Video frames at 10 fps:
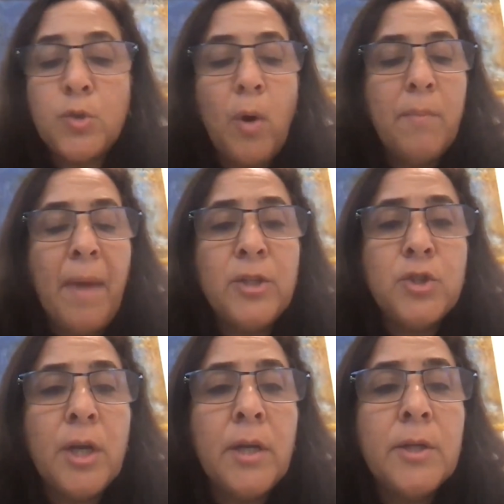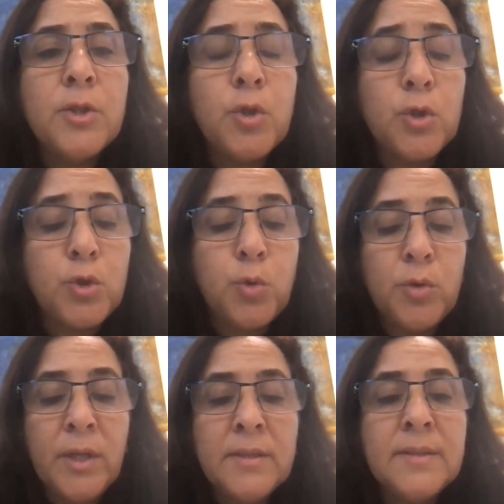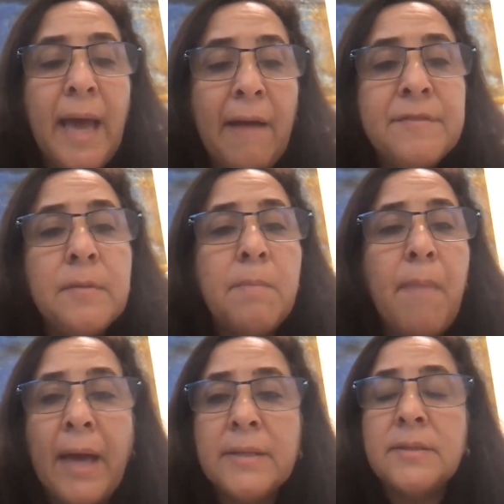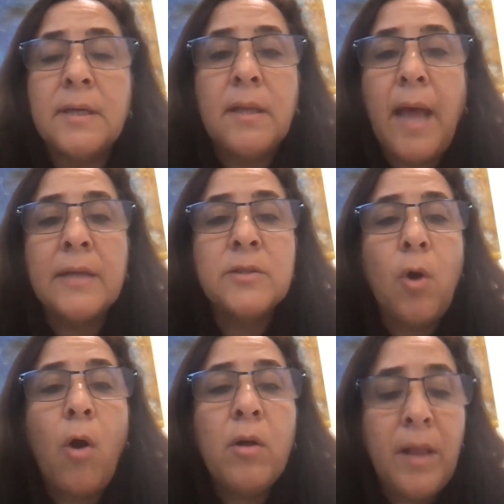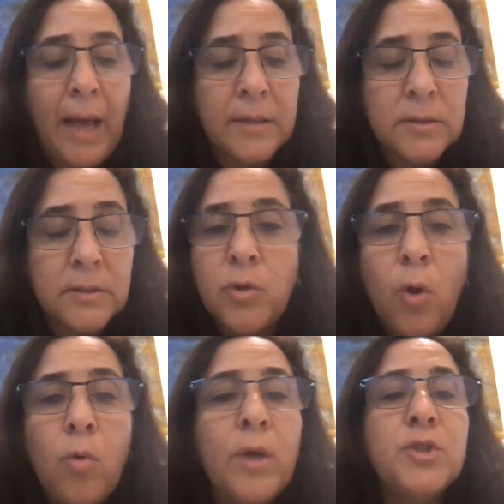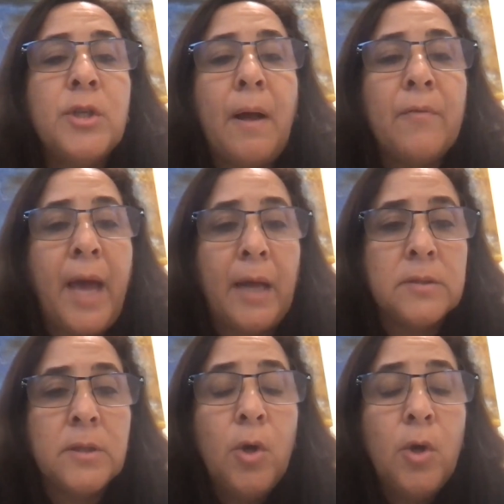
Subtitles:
want to mention students have to be masked in class, all class, no question about that.